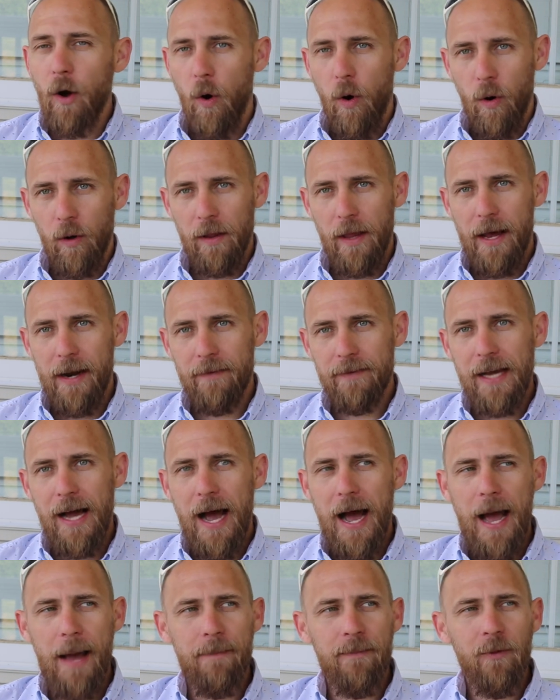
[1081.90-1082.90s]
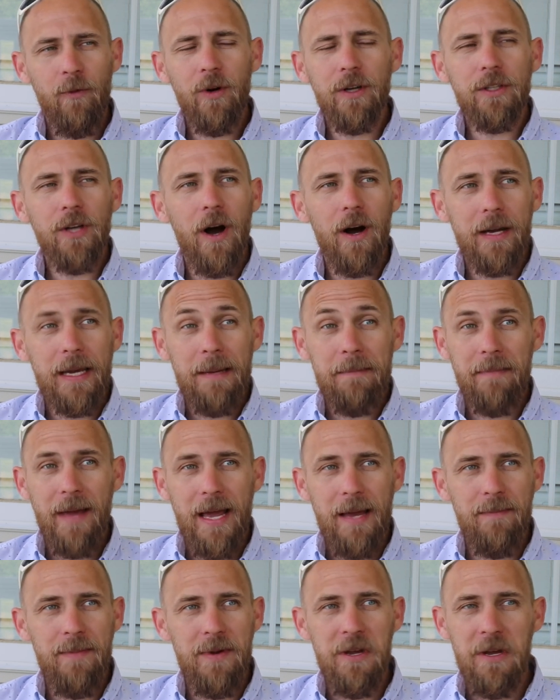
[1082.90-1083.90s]
a whole lot of time. We're talking
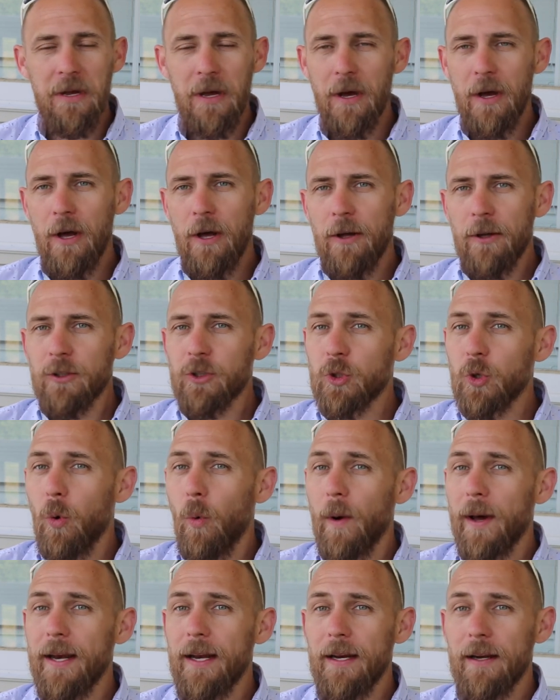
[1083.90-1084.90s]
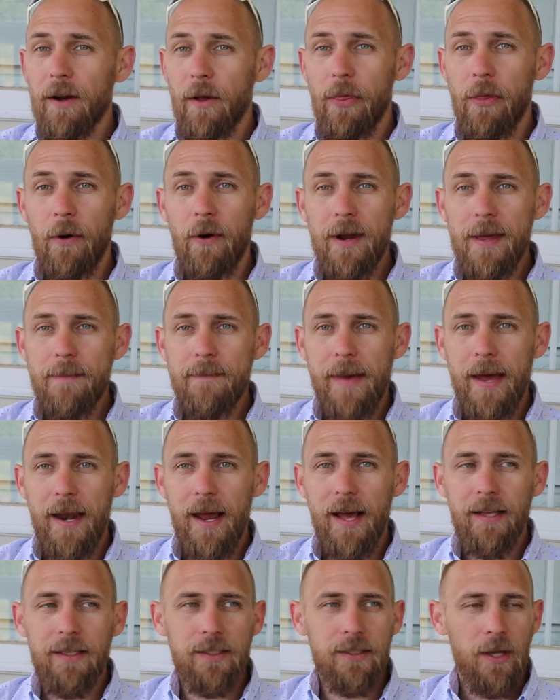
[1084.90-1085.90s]
maybe 20 to 30
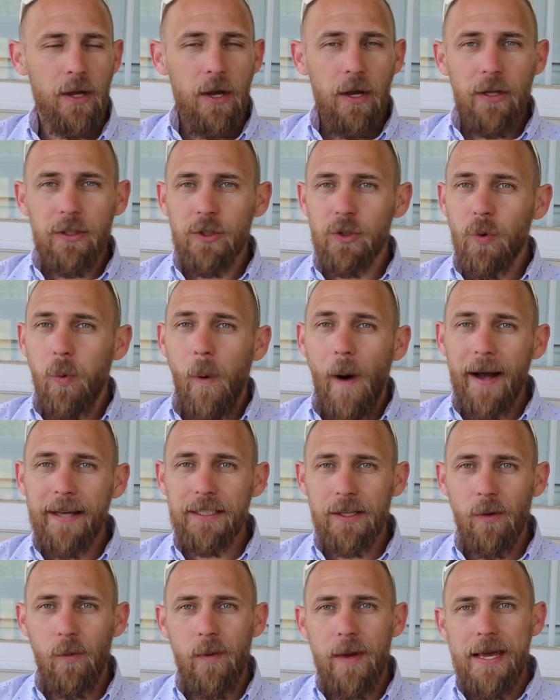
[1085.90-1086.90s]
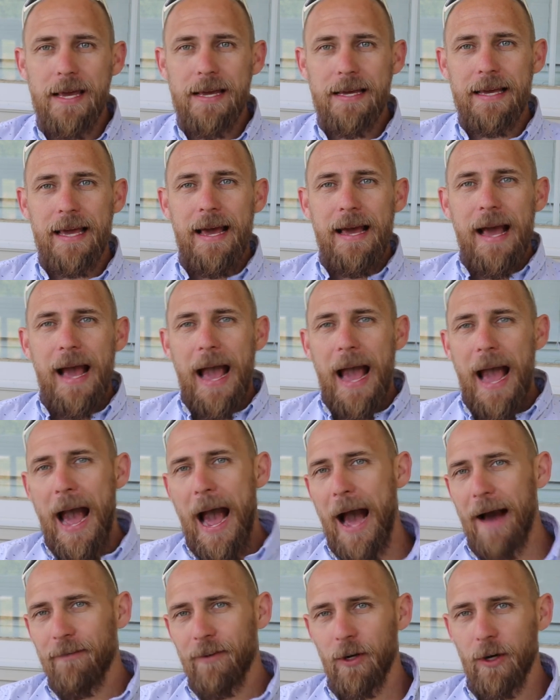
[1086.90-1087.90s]
minutes twice a week
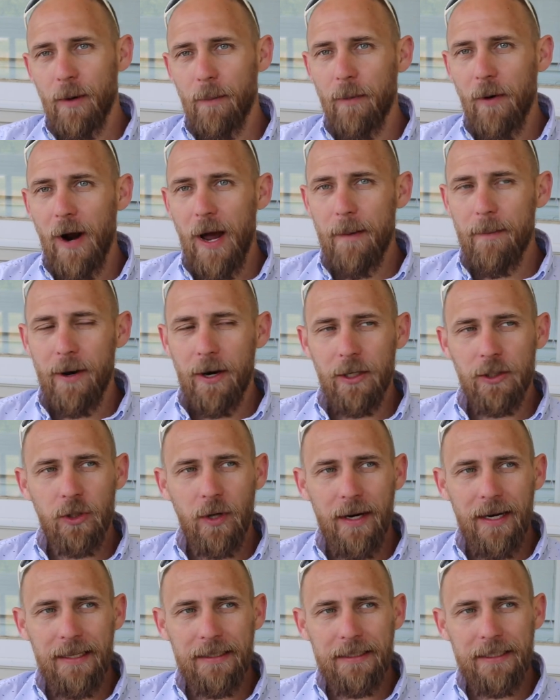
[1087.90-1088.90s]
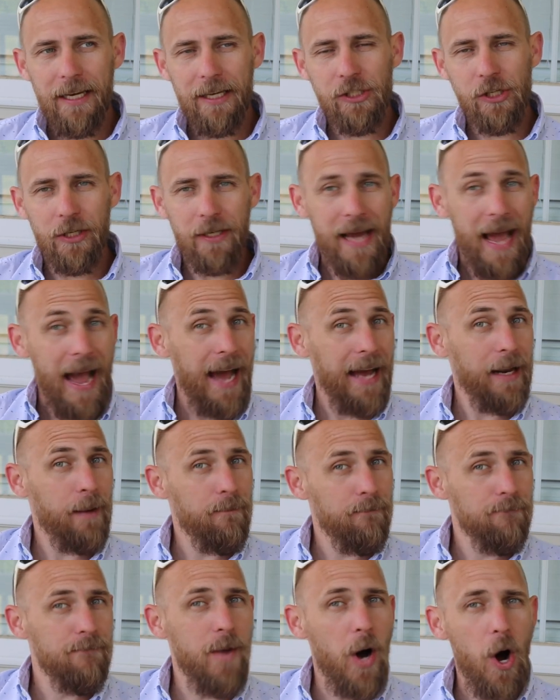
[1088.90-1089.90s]
after your primary training session. At the
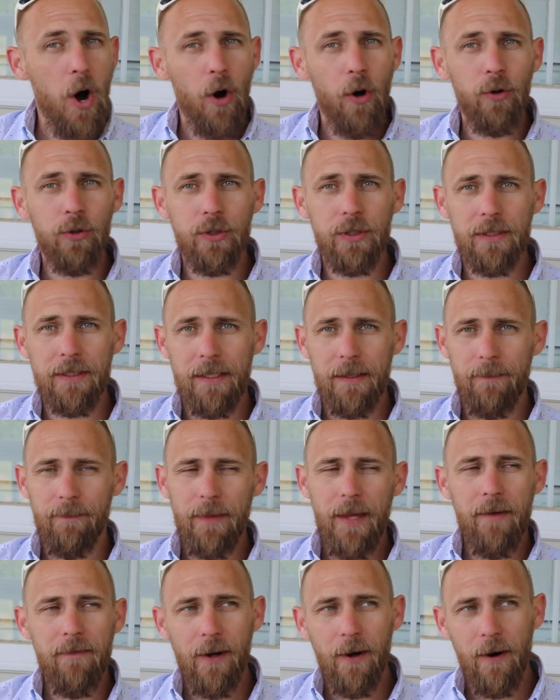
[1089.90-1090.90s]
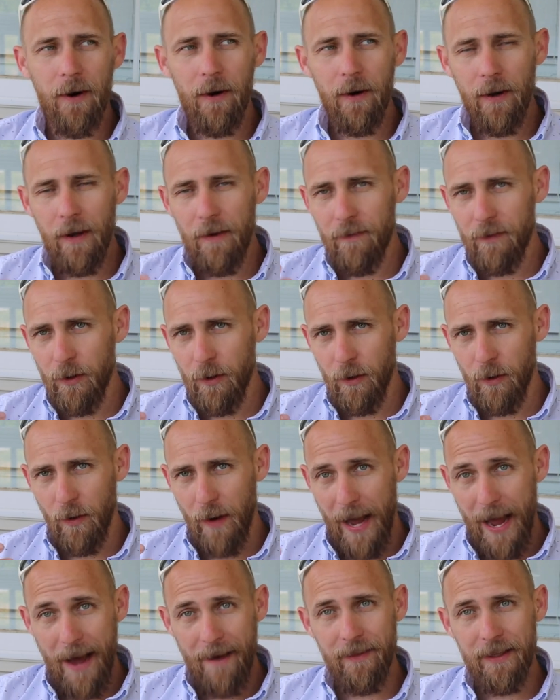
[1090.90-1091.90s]
most, if
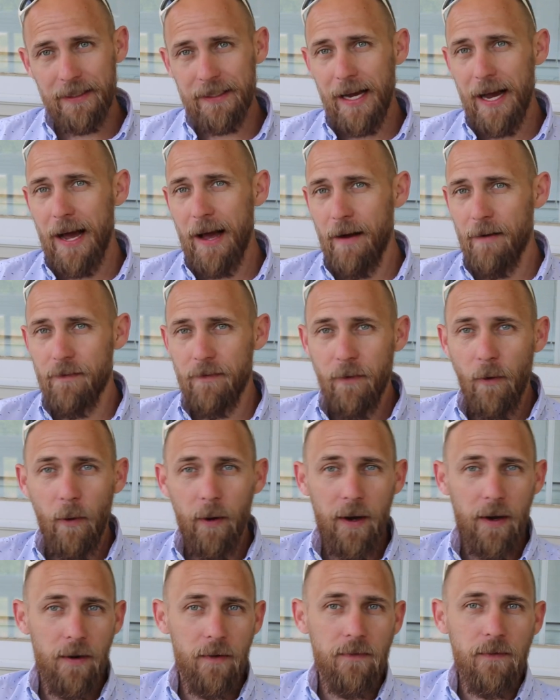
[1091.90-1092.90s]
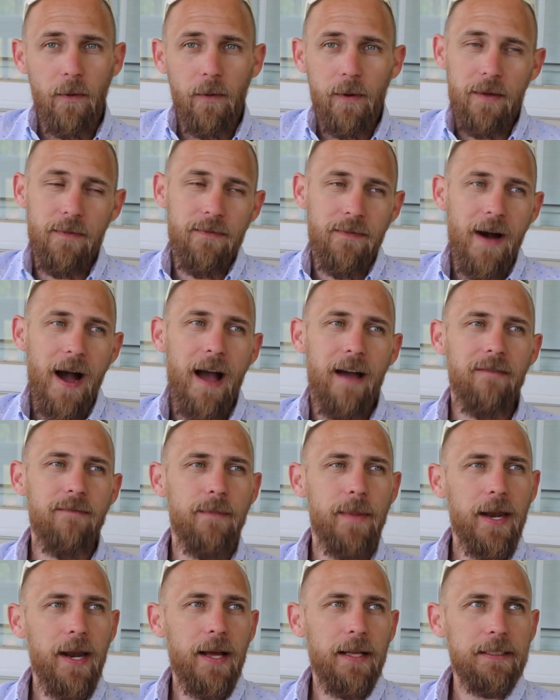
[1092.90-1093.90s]
you have the time, 40 to 45
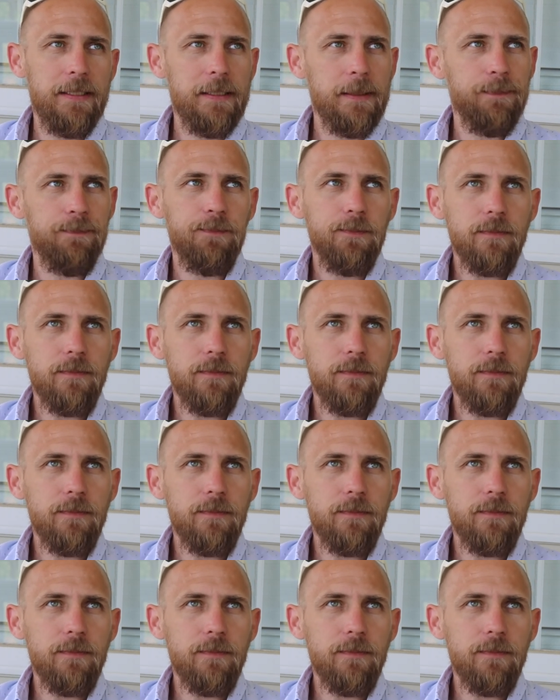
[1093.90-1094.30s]
minutes